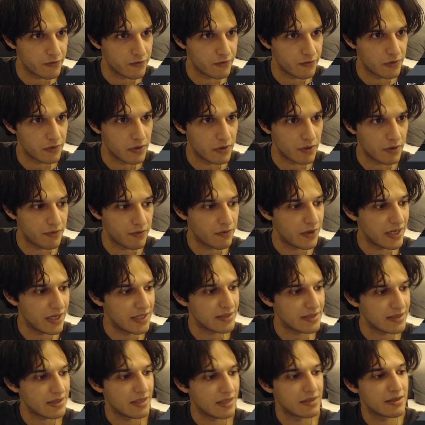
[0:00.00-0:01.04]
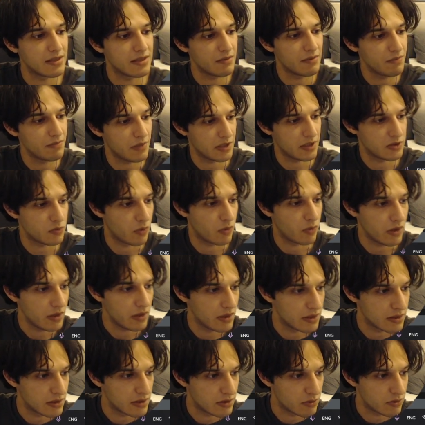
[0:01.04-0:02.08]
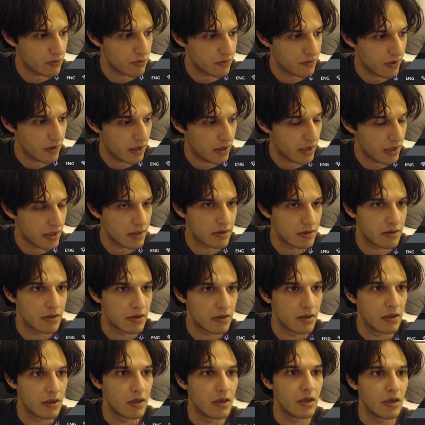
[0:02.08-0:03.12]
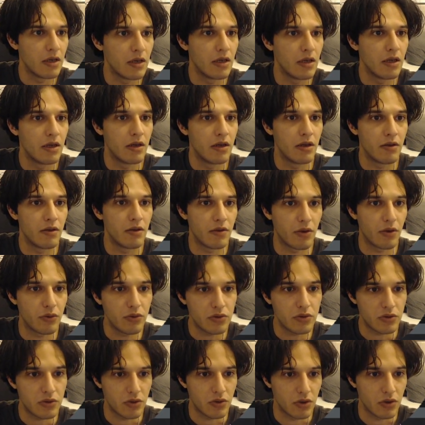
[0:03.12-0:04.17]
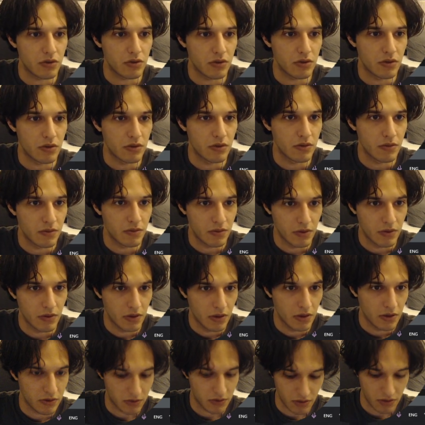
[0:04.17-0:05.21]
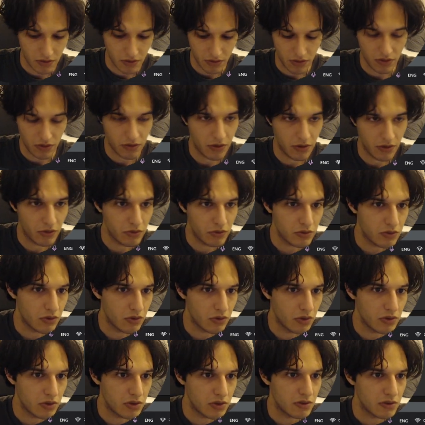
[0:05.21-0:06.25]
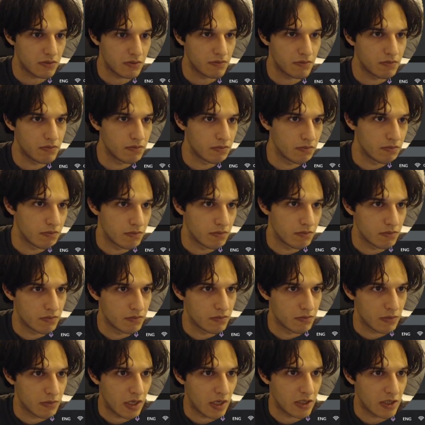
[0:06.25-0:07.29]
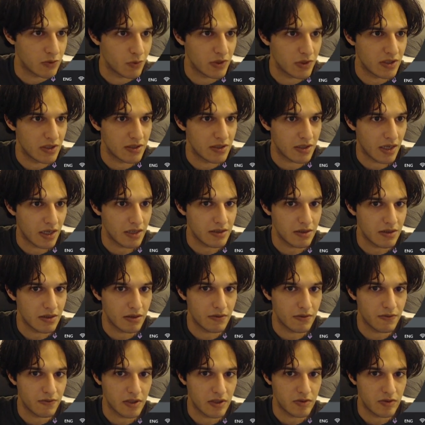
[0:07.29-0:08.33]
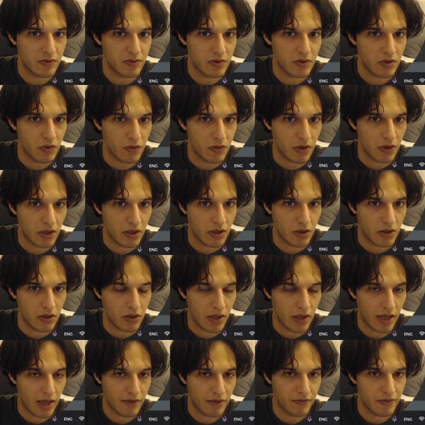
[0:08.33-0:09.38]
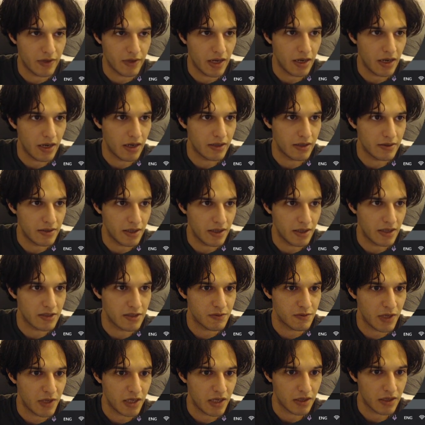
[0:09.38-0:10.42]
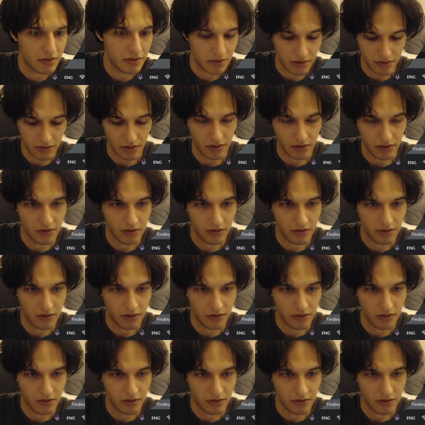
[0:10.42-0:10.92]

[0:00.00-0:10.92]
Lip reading: the first and simplest one is to find the root node. So the root nodes, as we discussed in the first video, they have null ID as parent ID.